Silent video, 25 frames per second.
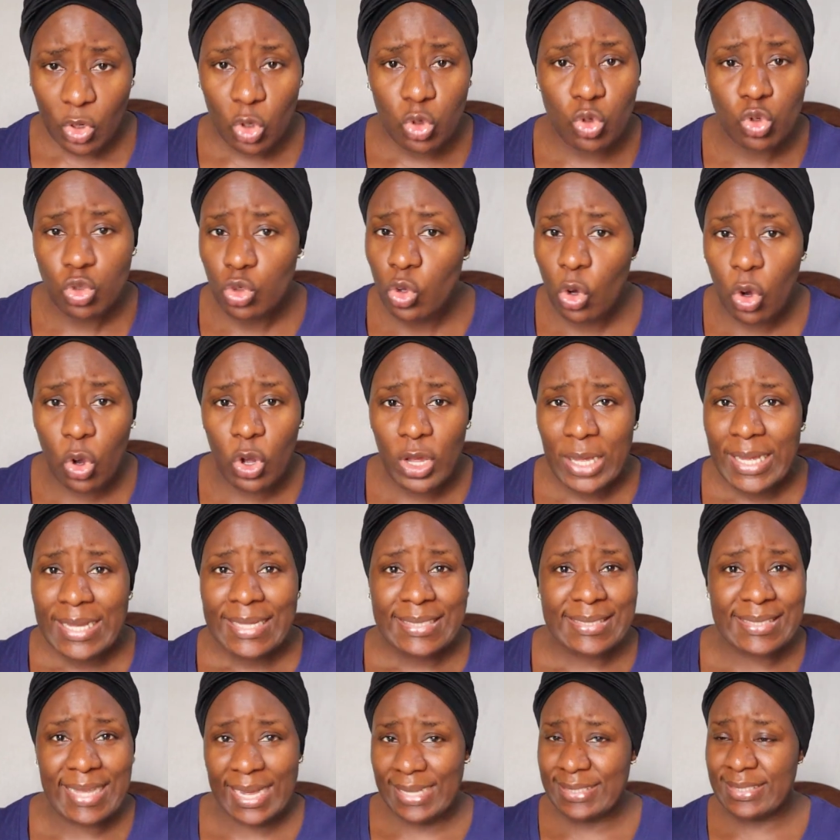you know,
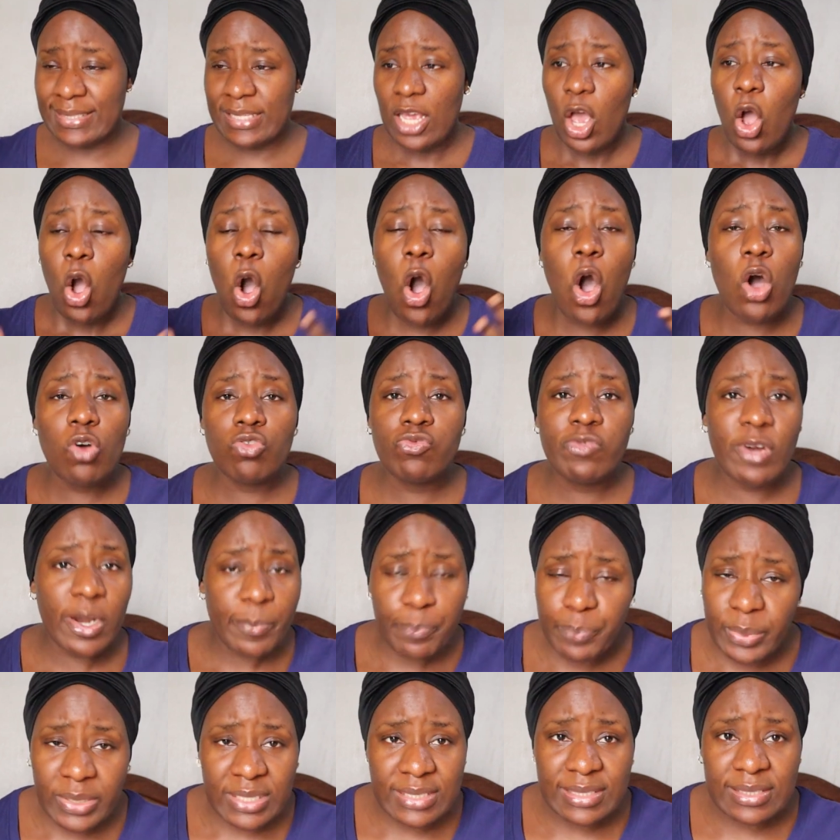that all
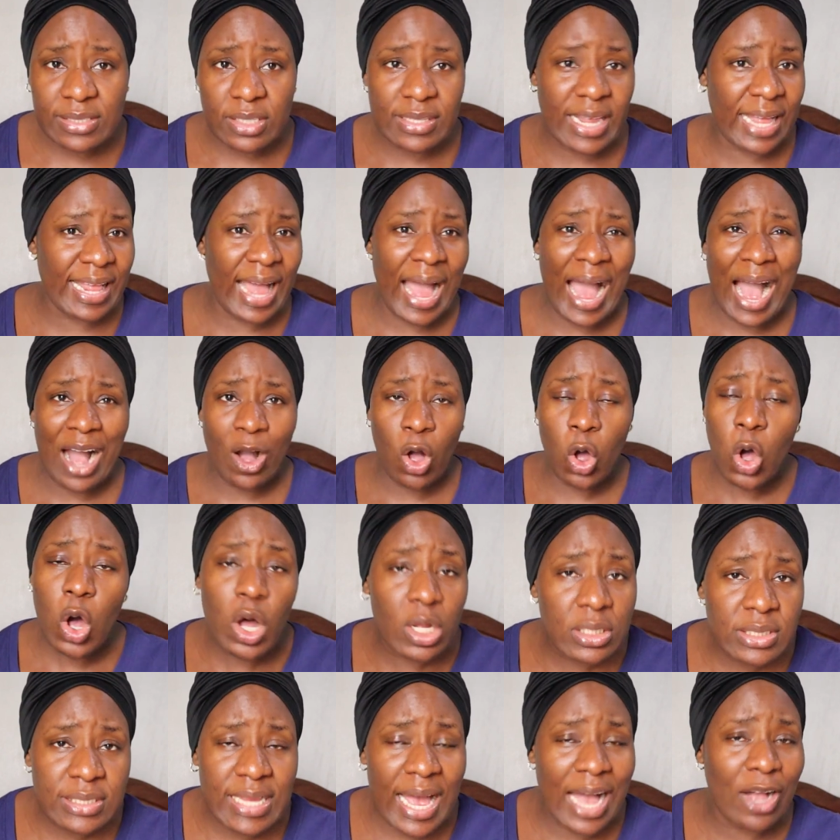rapists that are
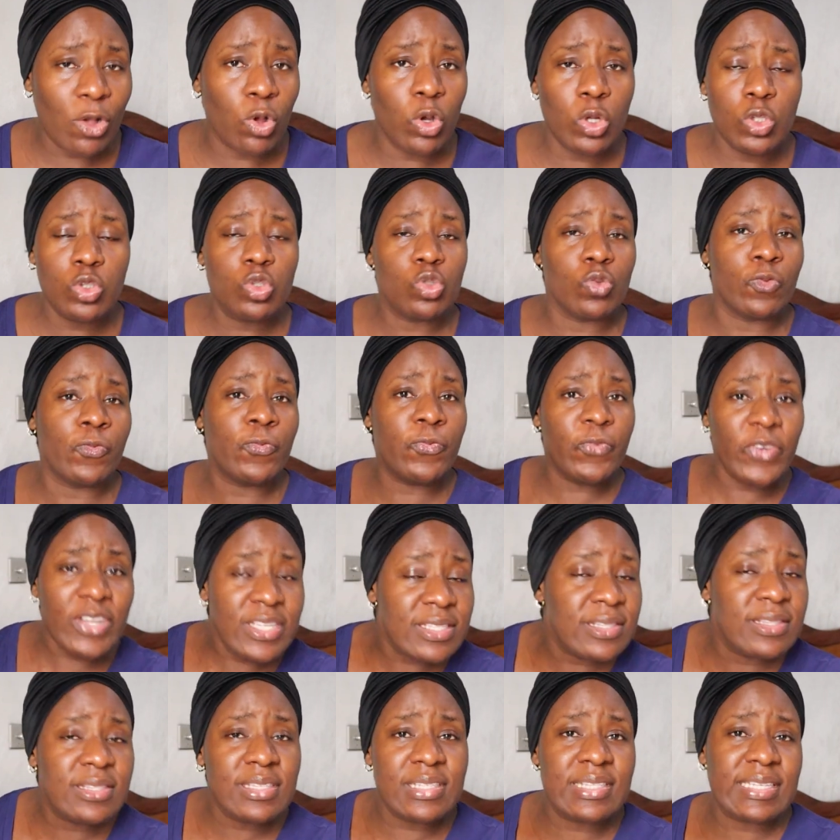caught are going to
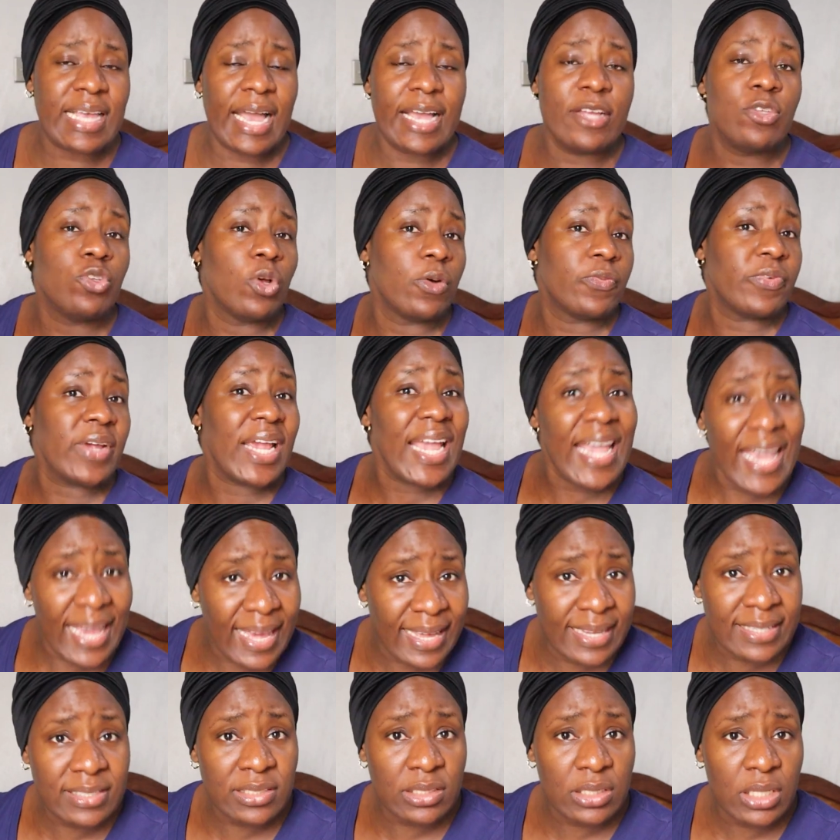face this kind of
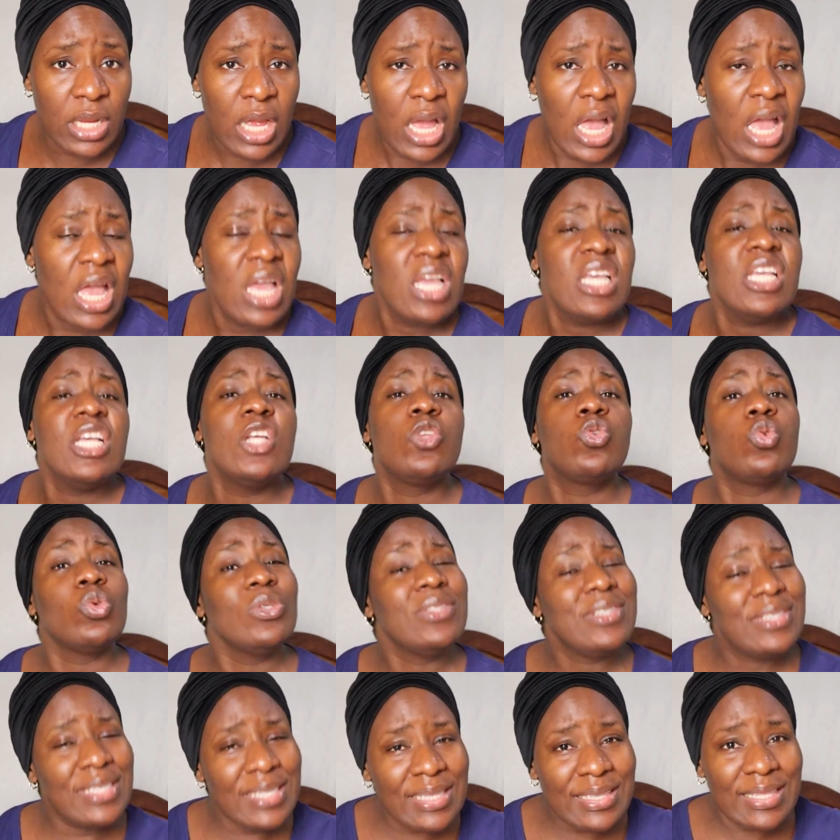end, it will
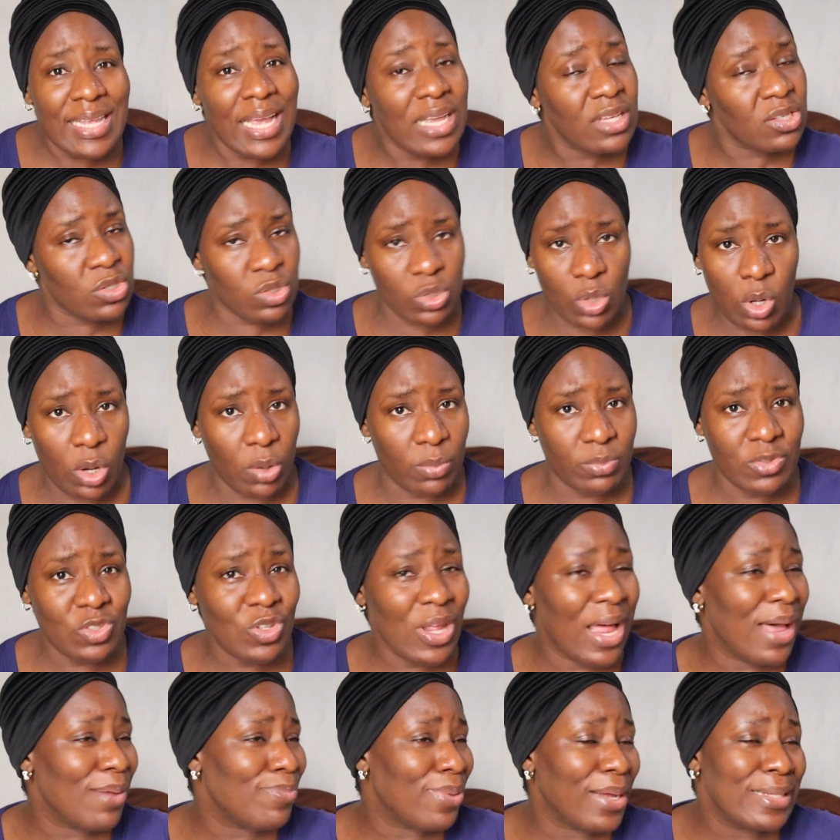deter some. It's
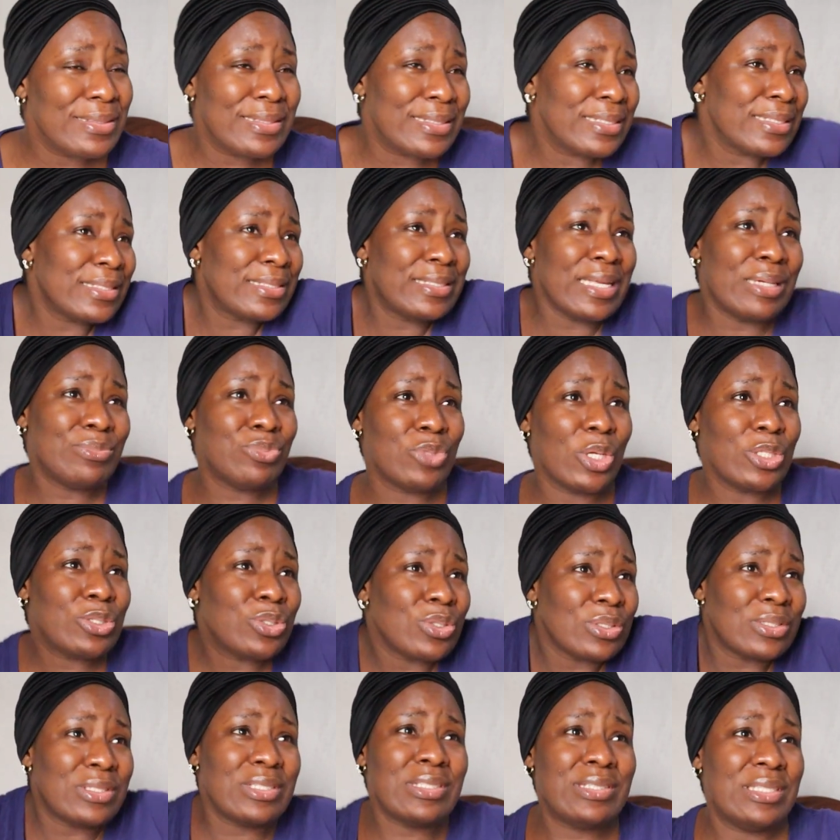not about teach them not
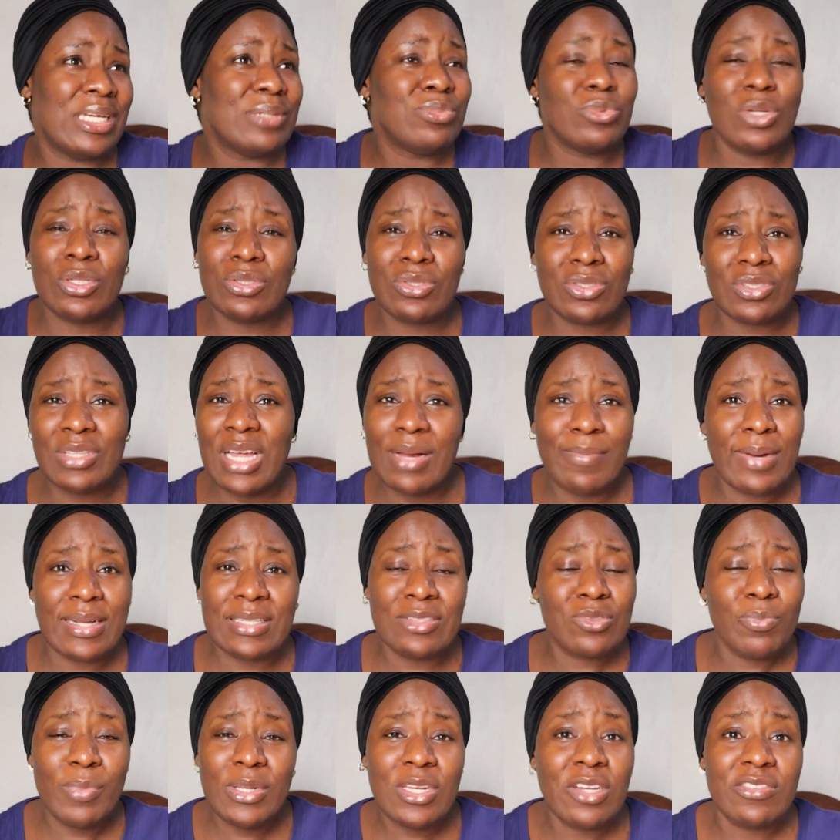to, teach them not to. It's not
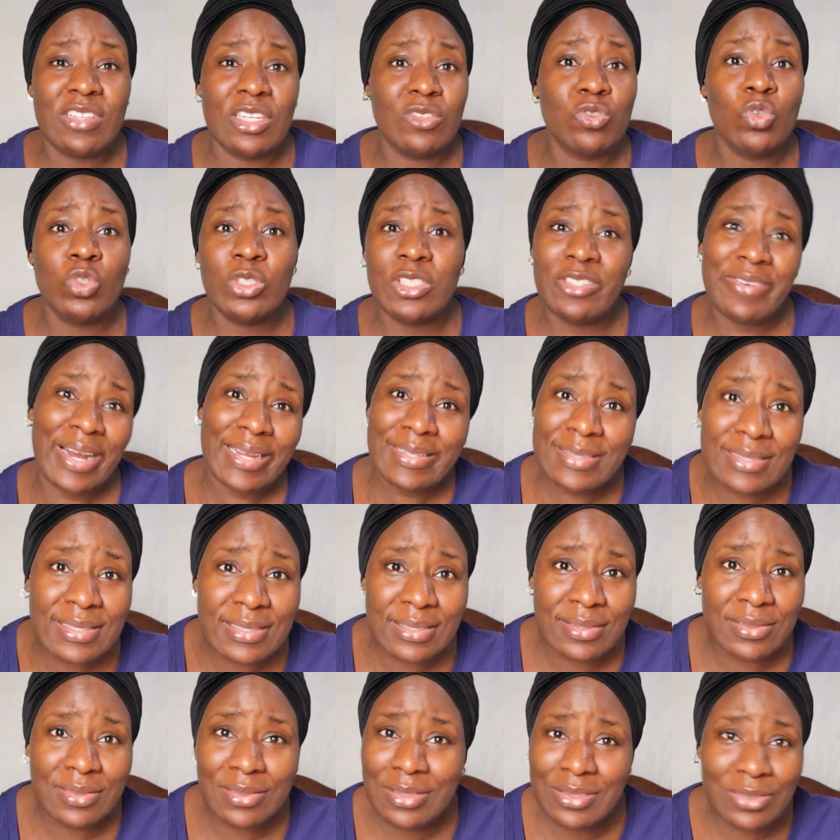about many of them know the right thing.